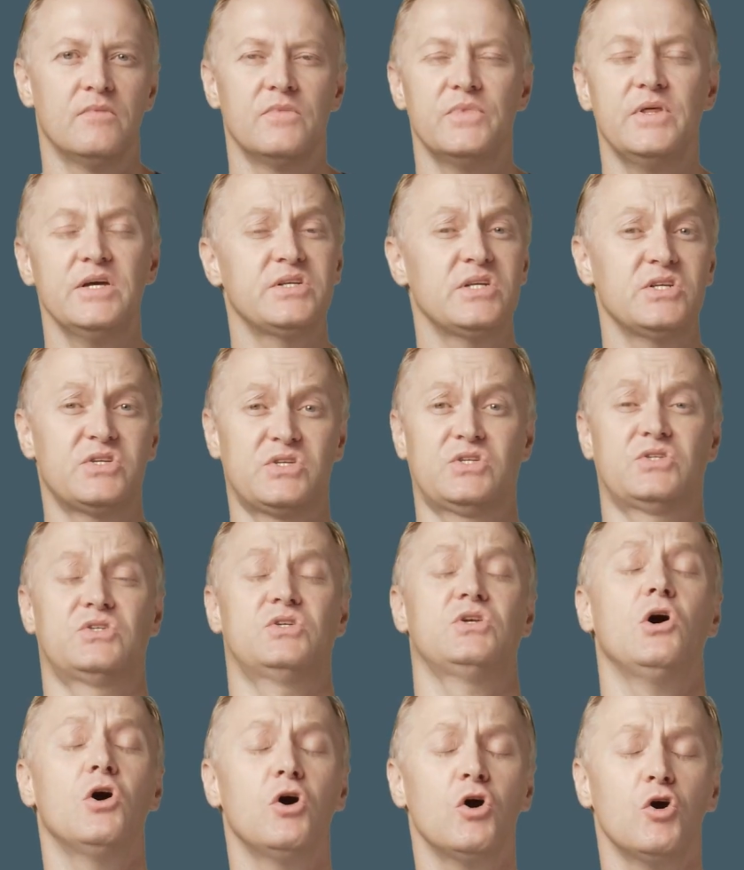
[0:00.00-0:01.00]
This is
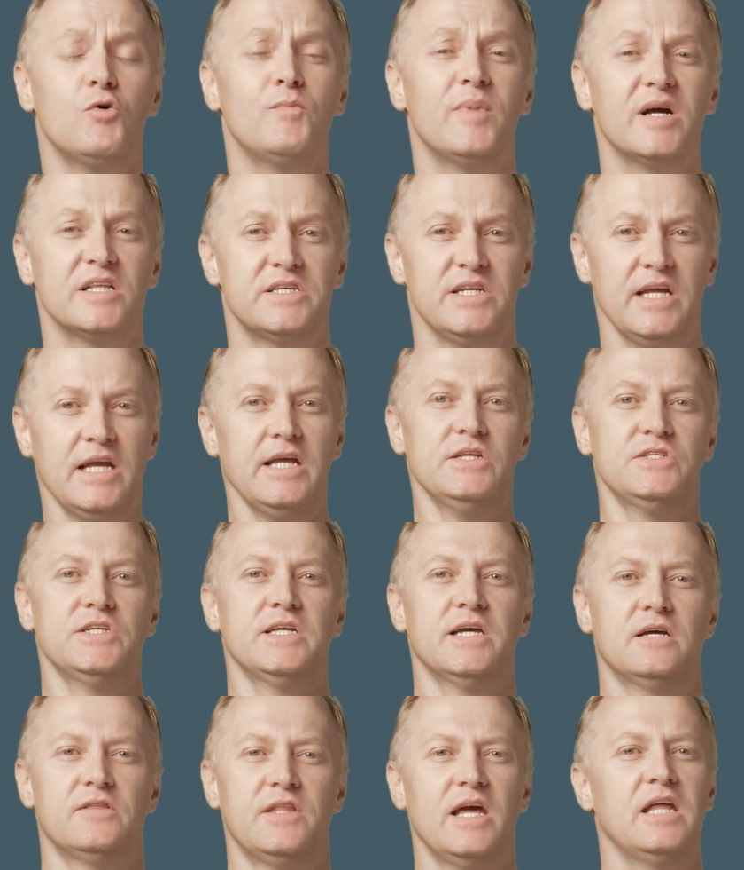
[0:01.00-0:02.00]
so much
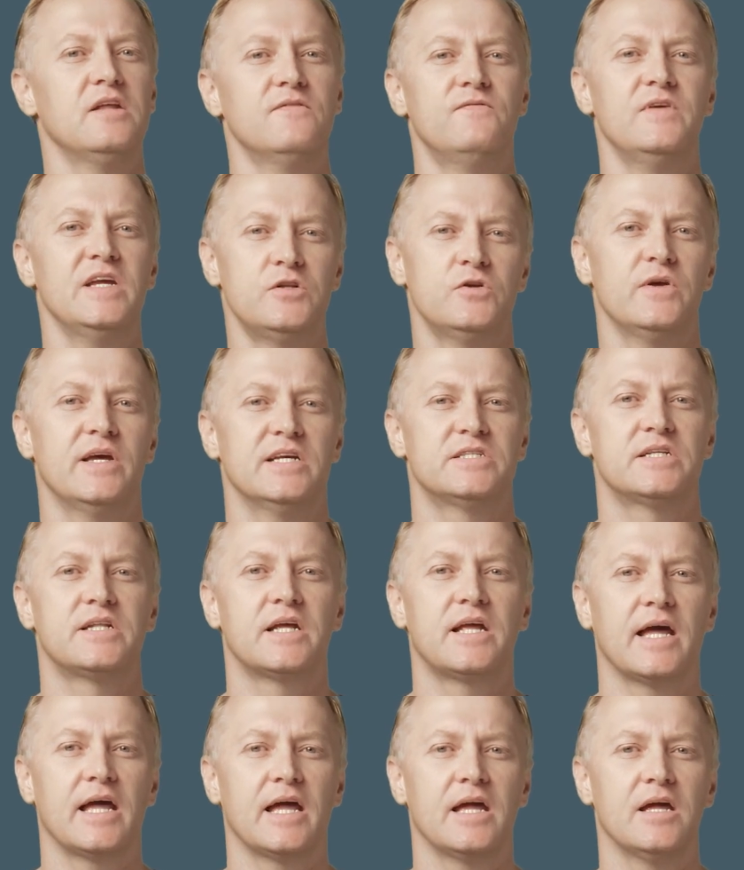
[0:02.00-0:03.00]
easier than the V2
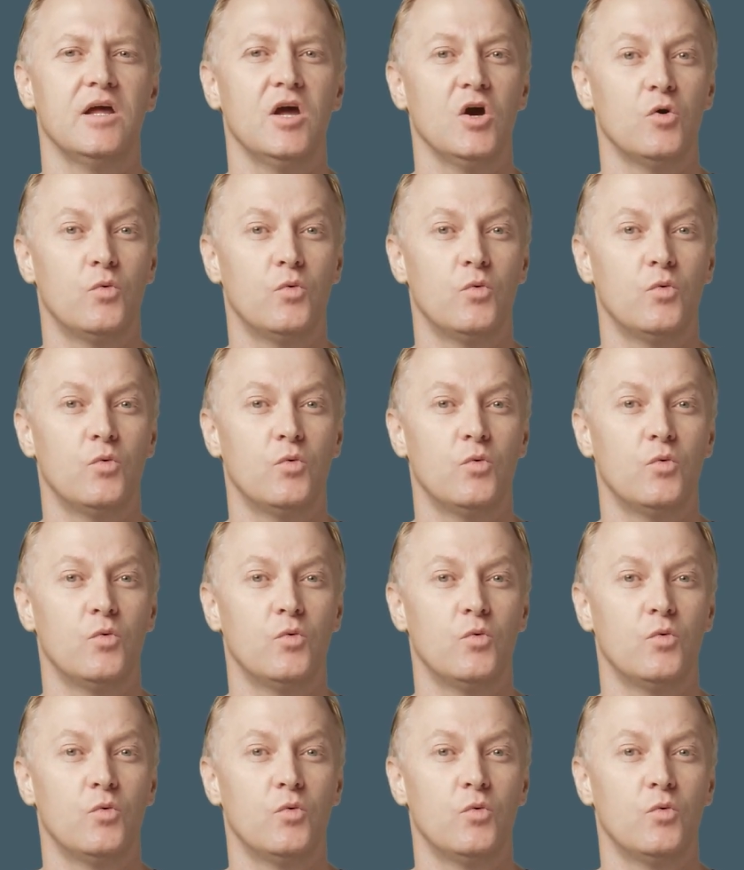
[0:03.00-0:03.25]
SDK,